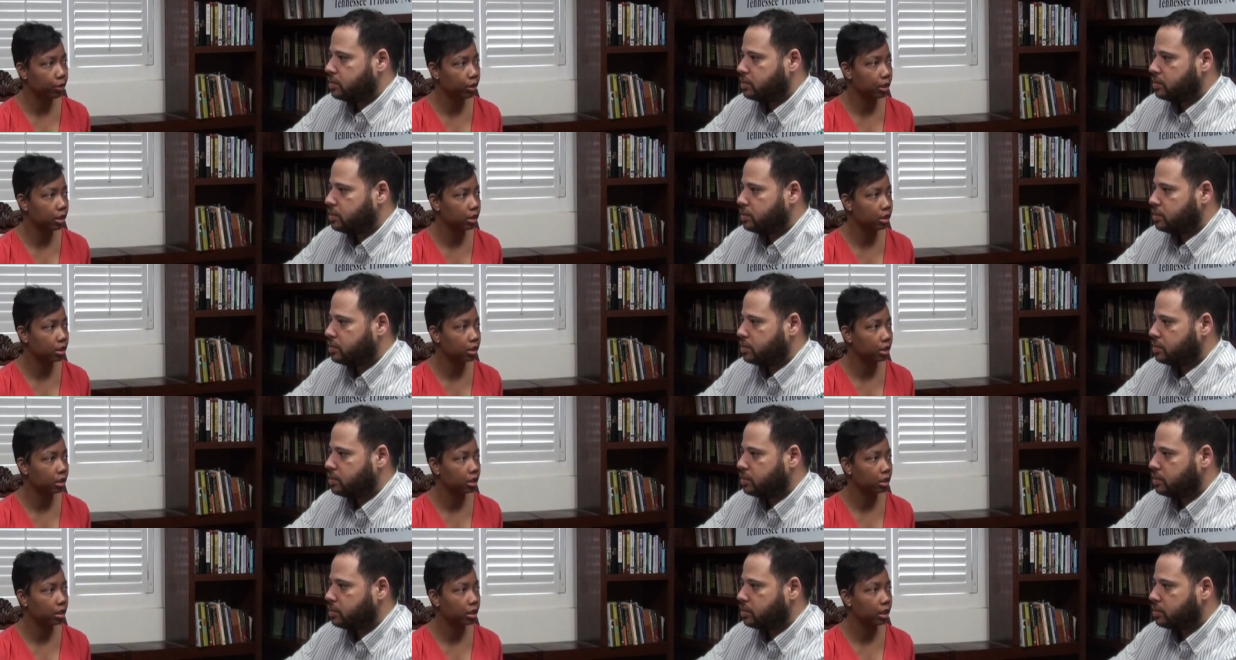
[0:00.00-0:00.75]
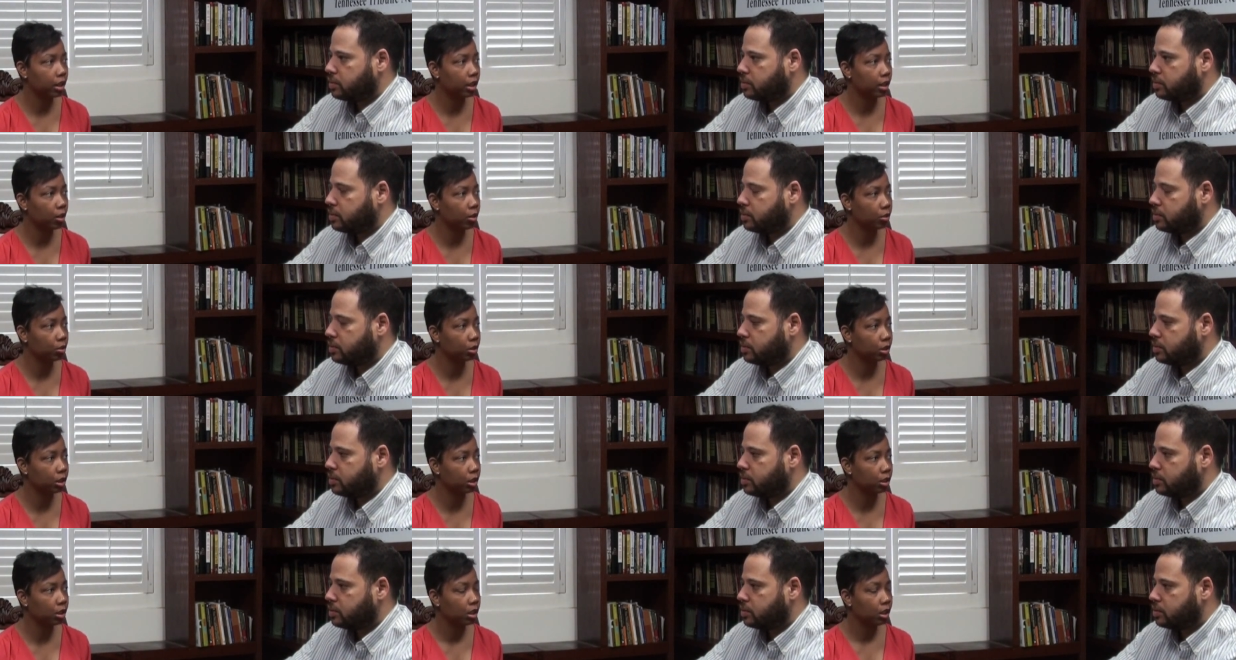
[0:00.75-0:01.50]
Speaker 1: for us to not
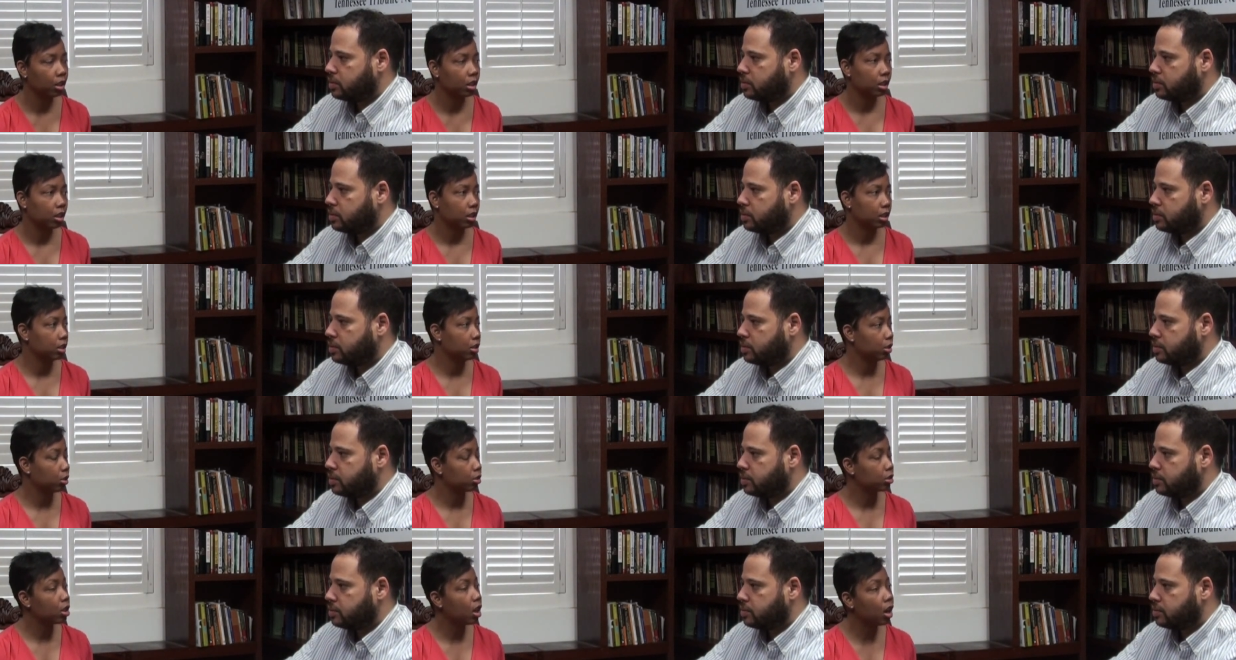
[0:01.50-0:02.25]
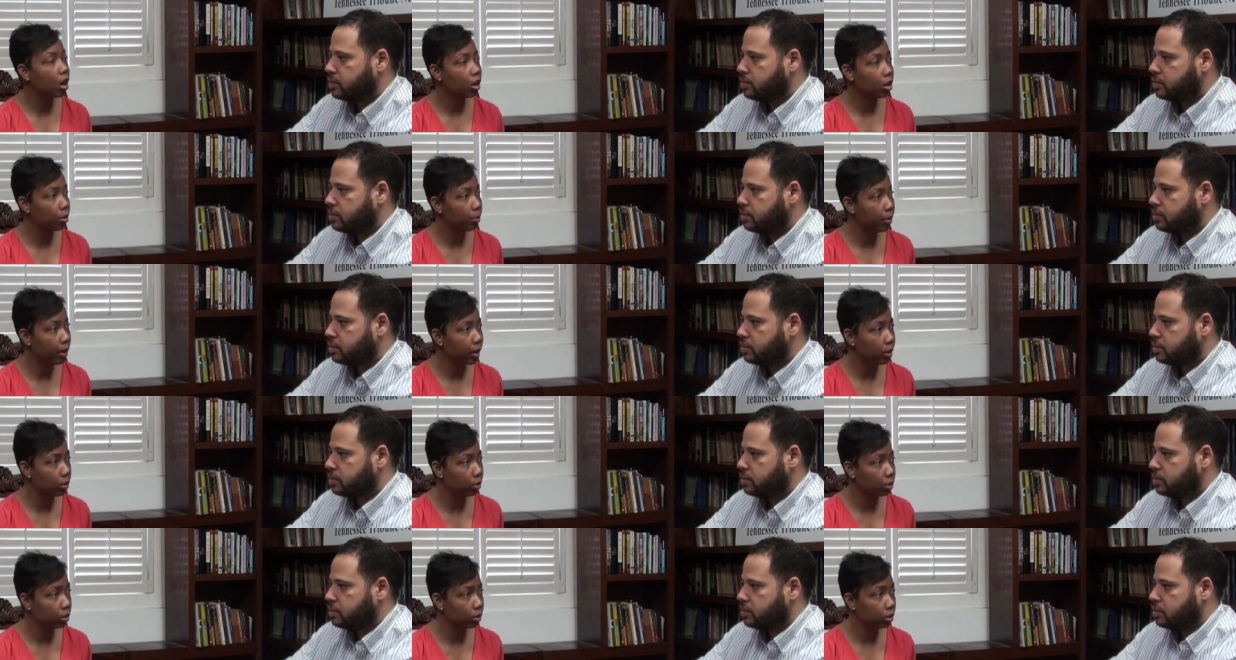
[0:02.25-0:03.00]
only you know talk
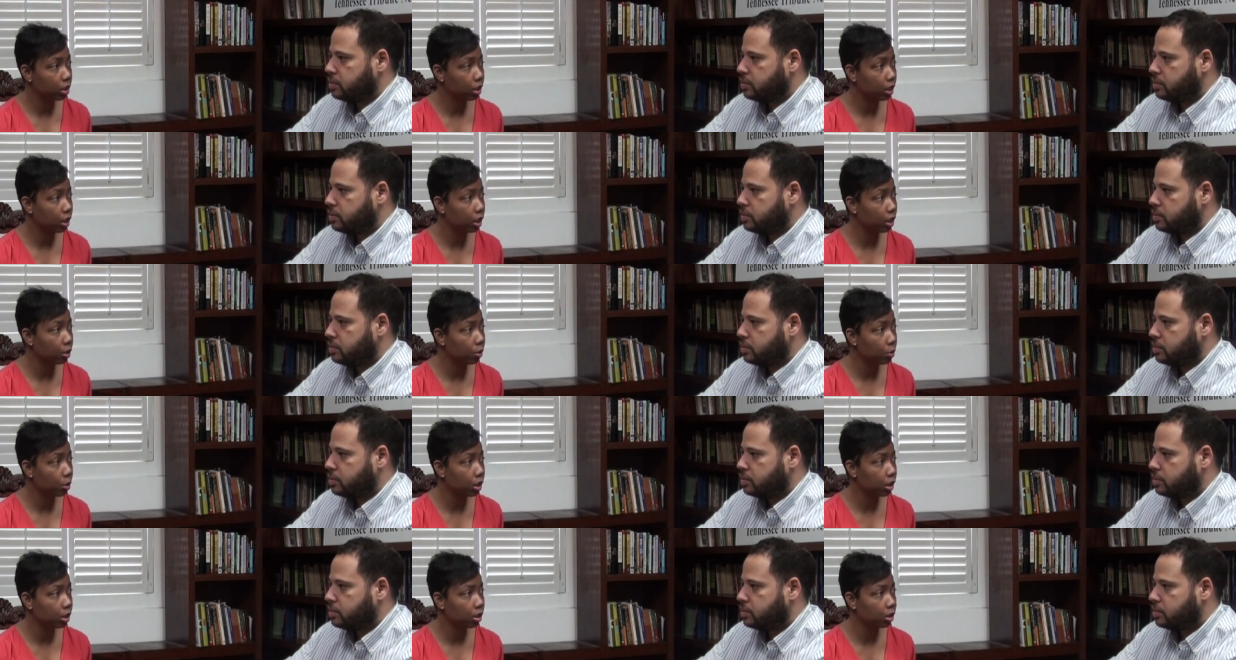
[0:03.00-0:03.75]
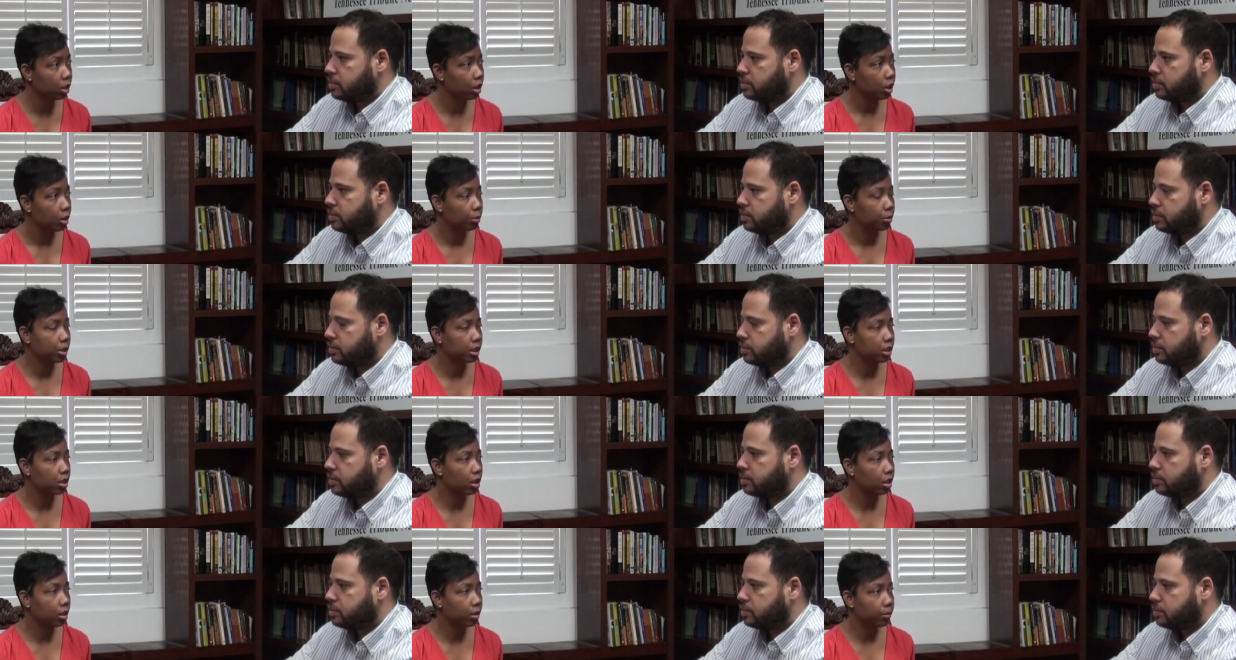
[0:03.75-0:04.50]
about the N word, but
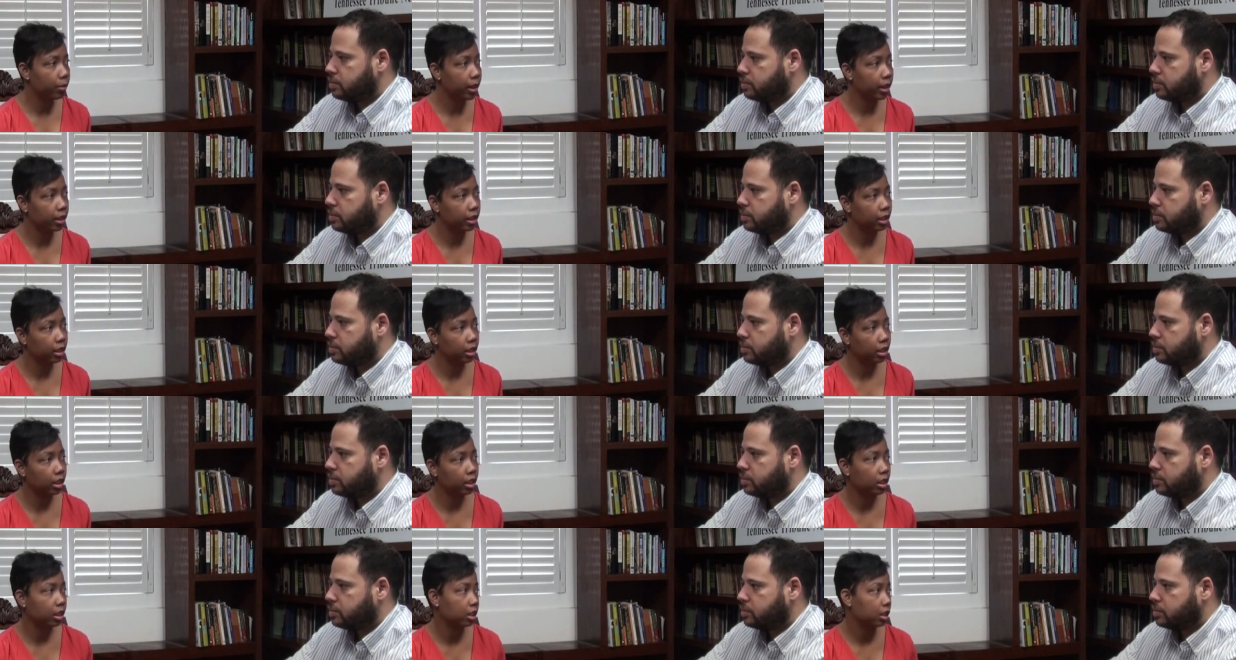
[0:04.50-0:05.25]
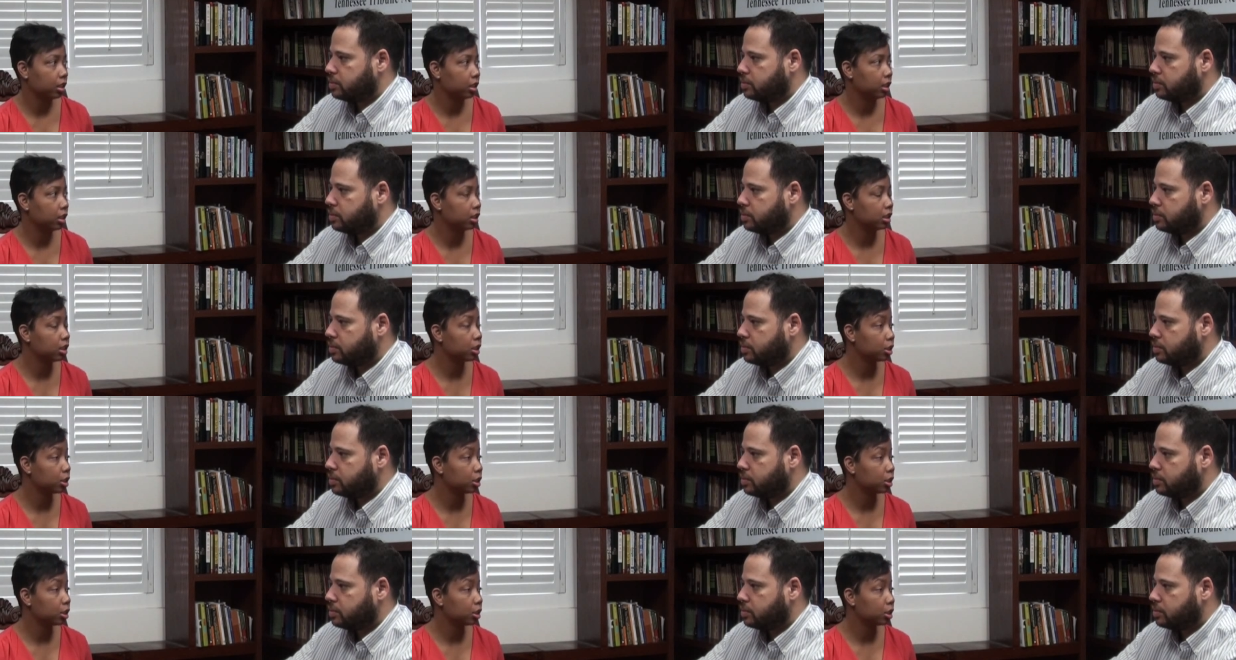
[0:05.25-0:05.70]
talk about it in its